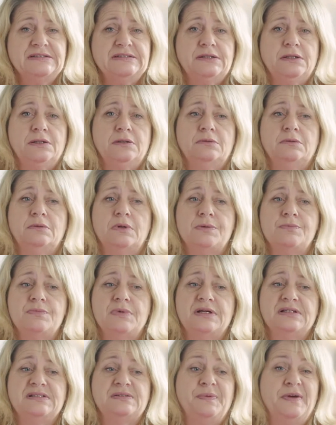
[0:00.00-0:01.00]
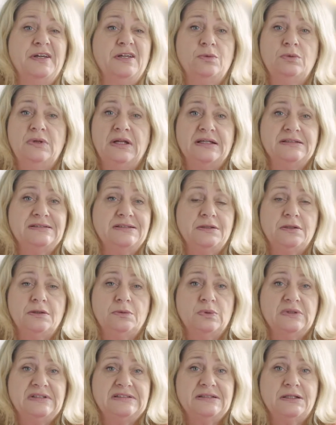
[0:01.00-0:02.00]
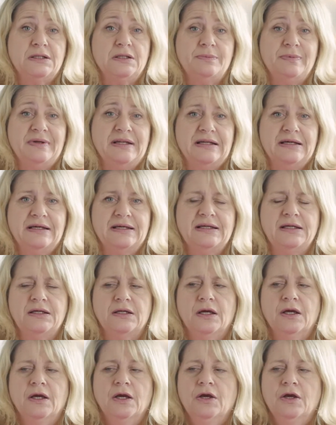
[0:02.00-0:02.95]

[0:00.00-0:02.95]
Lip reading: So I expect you'd like to know what it's going to be like.